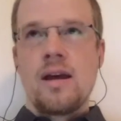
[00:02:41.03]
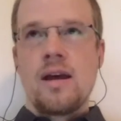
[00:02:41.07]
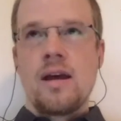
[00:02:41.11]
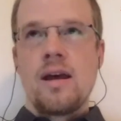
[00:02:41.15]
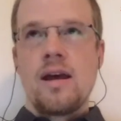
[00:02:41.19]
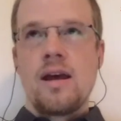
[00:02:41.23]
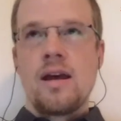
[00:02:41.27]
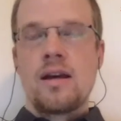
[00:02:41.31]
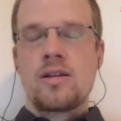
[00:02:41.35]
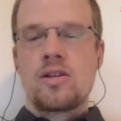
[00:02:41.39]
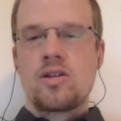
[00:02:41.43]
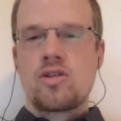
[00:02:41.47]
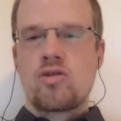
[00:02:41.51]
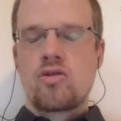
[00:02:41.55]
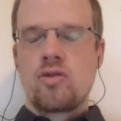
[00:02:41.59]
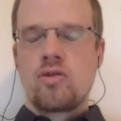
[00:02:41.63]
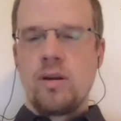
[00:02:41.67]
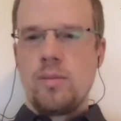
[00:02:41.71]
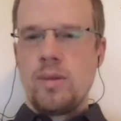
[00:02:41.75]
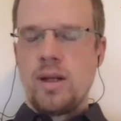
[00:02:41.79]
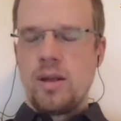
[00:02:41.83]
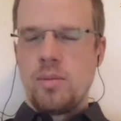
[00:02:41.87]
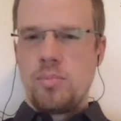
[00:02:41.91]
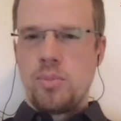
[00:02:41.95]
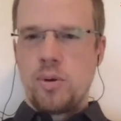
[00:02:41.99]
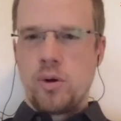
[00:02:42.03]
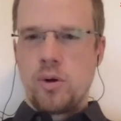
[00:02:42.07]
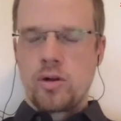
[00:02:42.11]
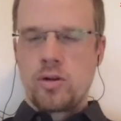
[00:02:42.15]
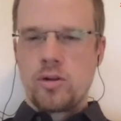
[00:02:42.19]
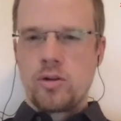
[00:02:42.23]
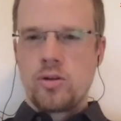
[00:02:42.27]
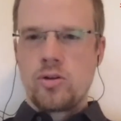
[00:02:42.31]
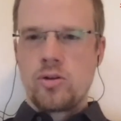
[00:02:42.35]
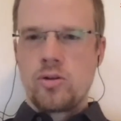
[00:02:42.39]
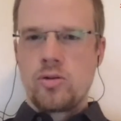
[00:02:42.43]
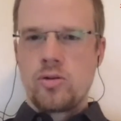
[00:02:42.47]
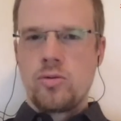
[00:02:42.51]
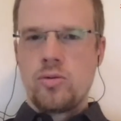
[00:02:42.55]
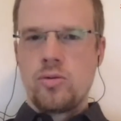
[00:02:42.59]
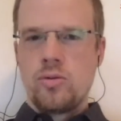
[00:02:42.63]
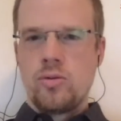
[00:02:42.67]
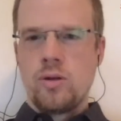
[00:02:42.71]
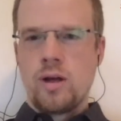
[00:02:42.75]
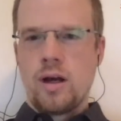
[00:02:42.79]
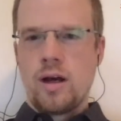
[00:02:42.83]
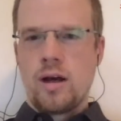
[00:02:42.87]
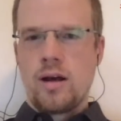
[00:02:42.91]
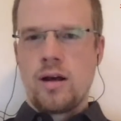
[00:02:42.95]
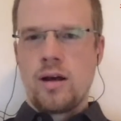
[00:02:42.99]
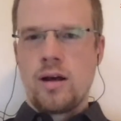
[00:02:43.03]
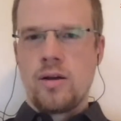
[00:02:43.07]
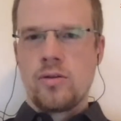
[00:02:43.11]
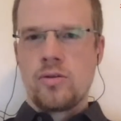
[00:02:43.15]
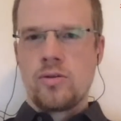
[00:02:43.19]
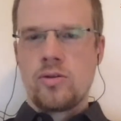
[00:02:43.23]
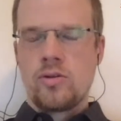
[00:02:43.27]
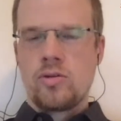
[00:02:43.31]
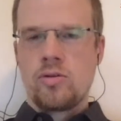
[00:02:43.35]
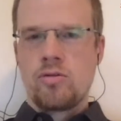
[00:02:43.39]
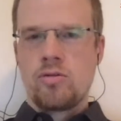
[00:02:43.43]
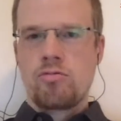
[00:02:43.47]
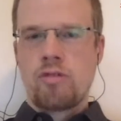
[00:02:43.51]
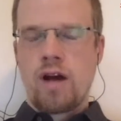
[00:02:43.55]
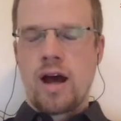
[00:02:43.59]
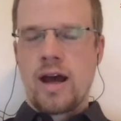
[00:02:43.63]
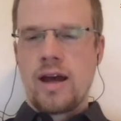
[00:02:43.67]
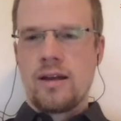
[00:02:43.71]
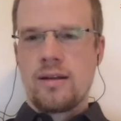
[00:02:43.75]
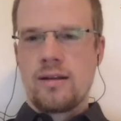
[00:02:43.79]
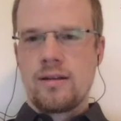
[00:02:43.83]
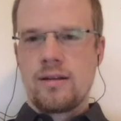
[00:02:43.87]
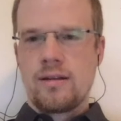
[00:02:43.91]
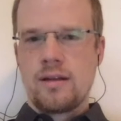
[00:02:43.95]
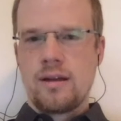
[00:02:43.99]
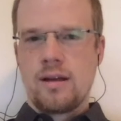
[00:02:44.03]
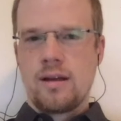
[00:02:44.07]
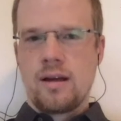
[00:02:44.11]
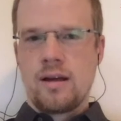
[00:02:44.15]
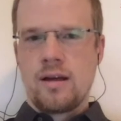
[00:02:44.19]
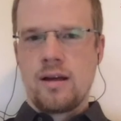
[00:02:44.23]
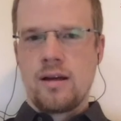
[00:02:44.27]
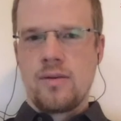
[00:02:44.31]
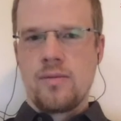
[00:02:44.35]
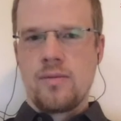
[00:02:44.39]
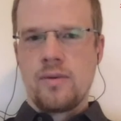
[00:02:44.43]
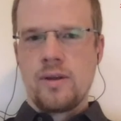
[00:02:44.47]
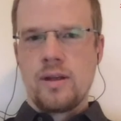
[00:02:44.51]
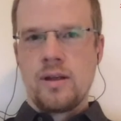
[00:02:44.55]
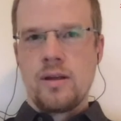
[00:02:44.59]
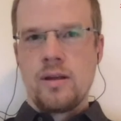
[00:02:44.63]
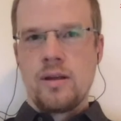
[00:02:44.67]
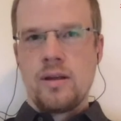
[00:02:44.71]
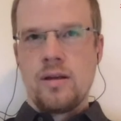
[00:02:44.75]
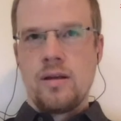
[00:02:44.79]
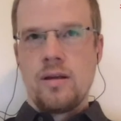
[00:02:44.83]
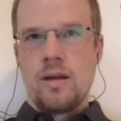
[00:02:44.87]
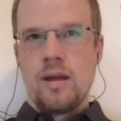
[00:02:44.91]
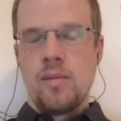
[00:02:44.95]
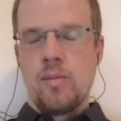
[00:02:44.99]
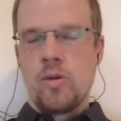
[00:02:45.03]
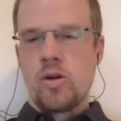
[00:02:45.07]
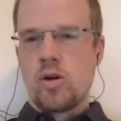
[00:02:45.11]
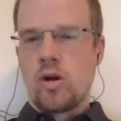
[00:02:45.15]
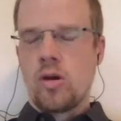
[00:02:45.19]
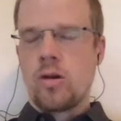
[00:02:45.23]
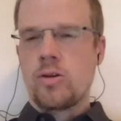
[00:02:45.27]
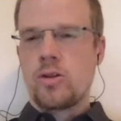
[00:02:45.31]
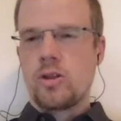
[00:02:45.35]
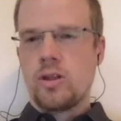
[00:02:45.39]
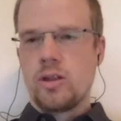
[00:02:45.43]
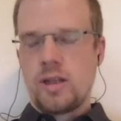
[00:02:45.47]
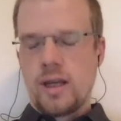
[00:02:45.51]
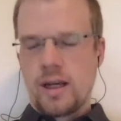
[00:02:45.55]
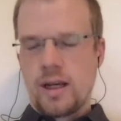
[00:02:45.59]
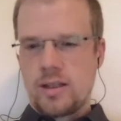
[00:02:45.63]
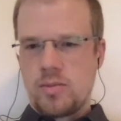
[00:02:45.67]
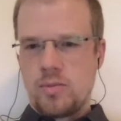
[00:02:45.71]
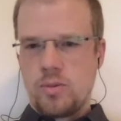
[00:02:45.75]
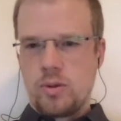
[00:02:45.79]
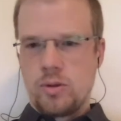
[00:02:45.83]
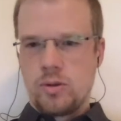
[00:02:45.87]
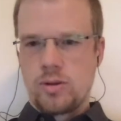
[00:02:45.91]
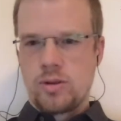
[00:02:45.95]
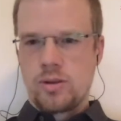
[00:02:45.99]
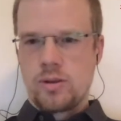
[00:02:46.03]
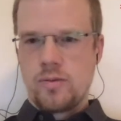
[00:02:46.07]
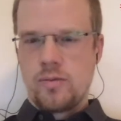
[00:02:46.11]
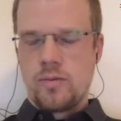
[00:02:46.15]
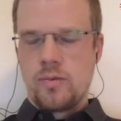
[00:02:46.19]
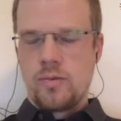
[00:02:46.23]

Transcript: extremely important tool to write immunology textbooks.